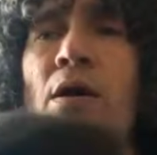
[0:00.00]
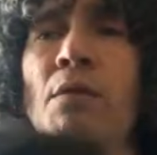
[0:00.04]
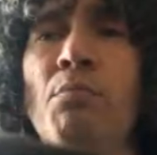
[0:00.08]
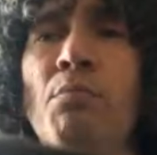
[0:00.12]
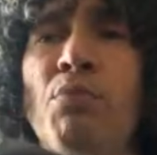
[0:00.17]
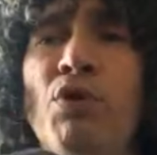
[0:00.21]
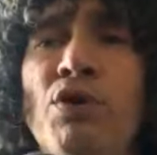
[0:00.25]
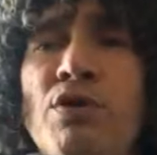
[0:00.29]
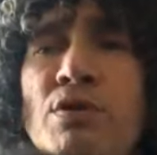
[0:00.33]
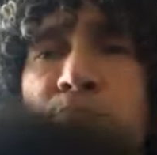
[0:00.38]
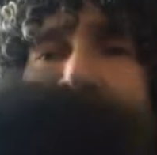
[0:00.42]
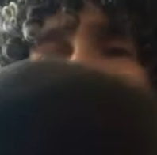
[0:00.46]

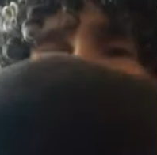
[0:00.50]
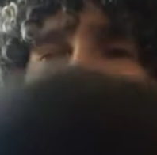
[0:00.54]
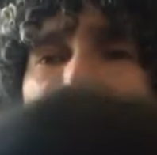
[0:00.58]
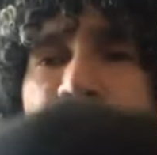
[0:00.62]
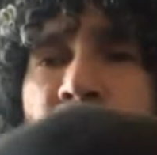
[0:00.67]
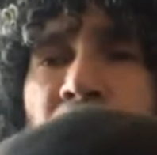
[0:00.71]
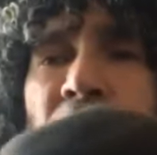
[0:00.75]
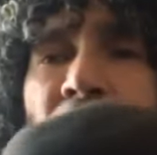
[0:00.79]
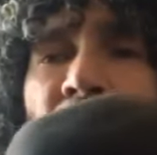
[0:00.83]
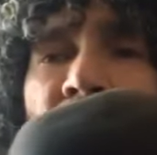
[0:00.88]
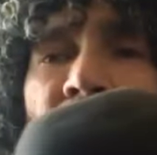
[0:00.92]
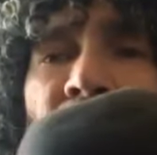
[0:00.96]
Put some
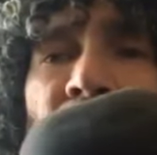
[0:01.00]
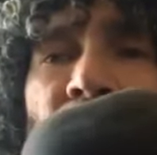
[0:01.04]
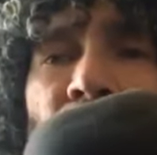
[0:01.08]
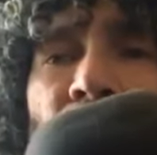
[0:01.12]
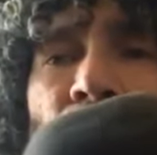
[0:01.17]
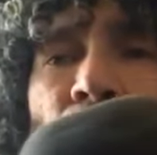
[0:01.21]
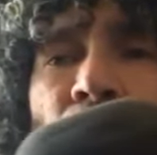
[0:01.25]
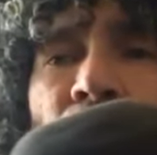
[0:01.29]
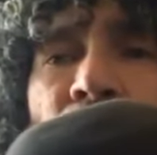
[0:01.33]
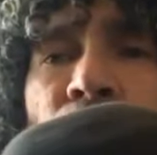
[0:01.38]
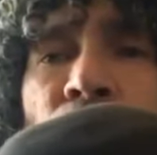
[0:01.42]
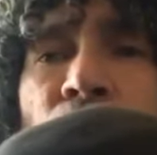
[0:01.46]
string on there
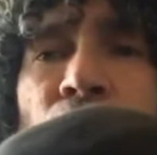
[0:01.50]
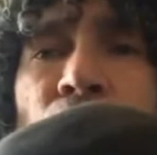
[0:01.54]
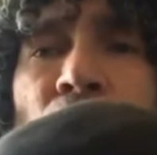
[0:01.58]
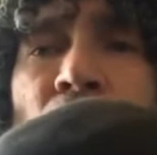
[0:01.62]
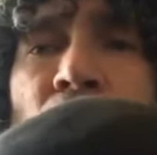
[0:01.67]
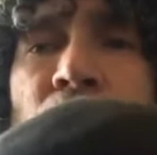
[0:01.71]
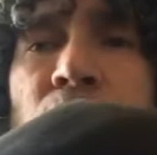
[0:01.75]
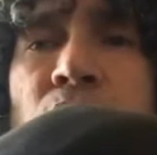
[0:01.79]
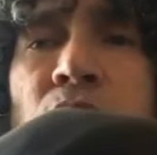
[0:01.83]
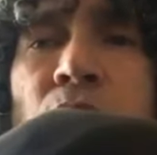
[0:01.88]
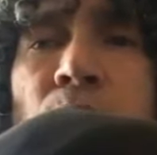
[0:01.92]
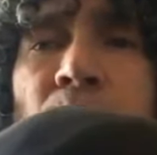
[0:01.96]
where it's
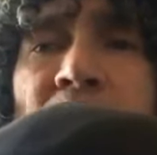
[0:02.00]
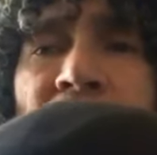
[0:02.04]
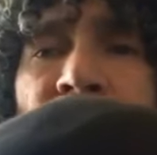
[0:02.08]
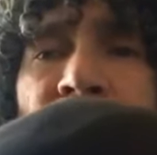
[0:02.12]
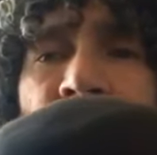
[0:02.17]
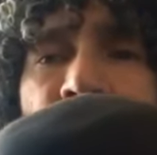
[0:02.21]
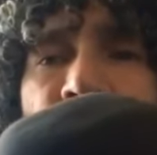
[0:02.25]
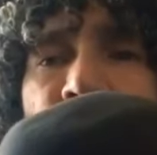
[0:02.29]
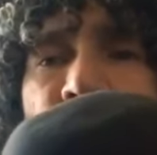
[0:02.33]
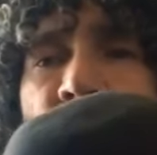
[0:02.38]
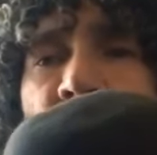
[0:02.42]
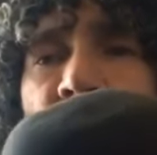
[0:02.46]
just
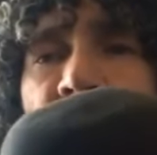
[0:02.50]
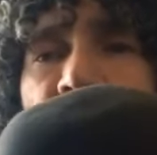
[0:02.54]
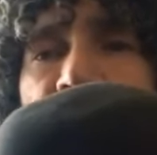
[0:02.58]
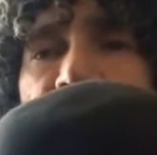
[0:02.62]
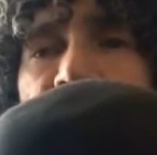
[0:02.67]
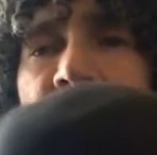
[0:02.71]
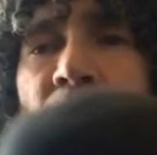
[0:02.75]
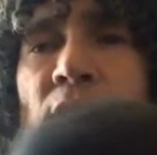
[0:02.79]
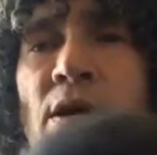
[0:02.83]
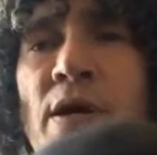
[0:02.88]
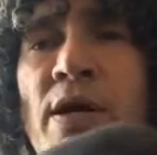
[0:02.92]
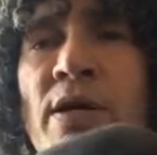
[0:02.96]
about dry.
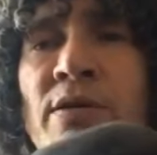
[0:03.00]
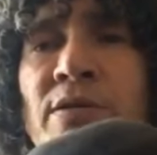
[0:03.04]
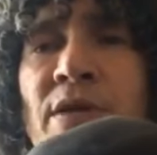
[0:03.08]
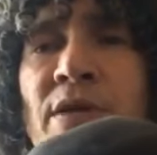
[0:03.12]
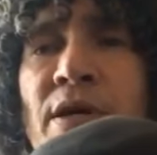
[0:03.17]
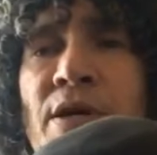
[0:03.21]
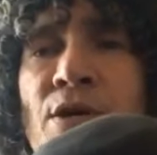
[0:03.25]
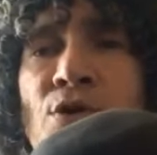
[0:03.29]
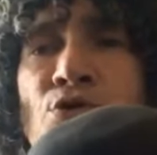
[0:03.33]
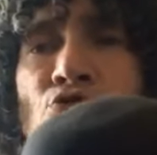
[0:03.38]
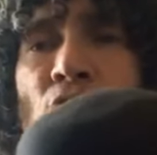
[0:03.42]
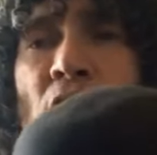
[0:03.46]
And let
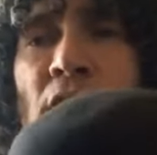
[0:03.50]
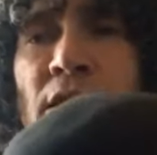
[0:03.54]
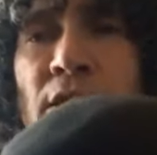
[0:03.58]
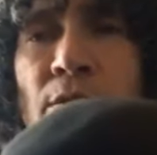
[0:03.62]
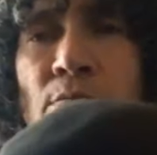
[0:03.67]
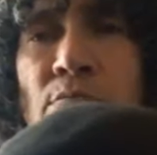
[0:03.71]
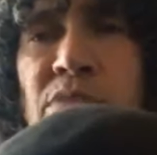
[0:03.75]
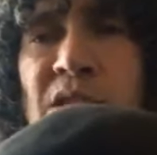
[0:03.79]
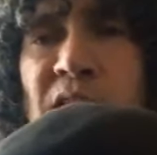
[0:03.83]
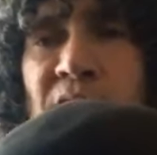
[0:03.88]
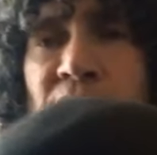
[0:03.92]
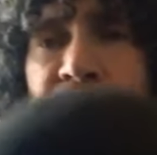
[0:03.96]
it dry in
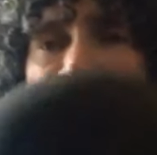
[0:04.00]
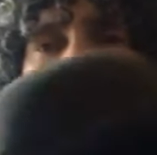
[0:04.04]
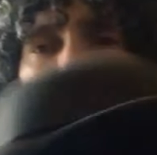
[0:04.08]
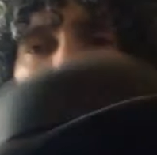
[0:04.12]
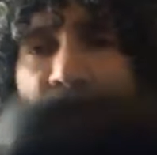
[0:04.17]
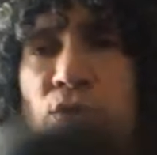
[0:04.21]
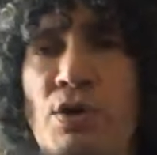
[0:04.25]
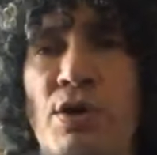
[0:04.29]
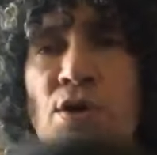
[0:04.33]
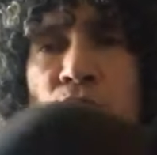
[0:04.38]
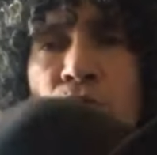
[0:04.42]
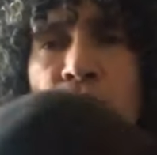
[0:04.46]
place.
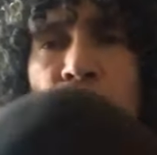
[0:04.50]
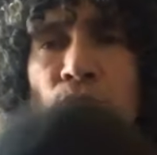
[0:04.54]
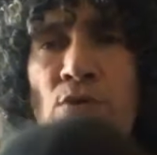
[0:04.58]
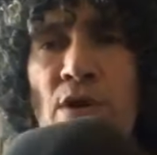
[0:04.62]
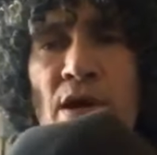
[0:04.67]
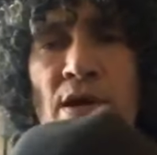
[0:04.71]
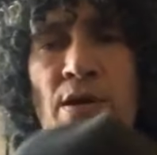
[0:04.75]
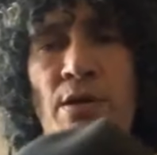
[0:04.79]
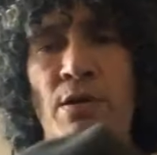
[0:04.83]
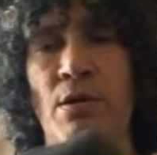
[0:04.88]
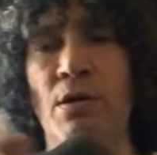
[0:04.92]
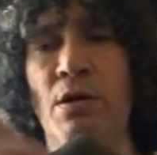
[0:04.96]
You could do
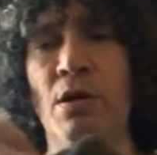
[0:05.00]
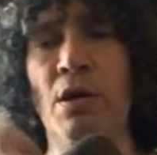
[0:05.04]
that.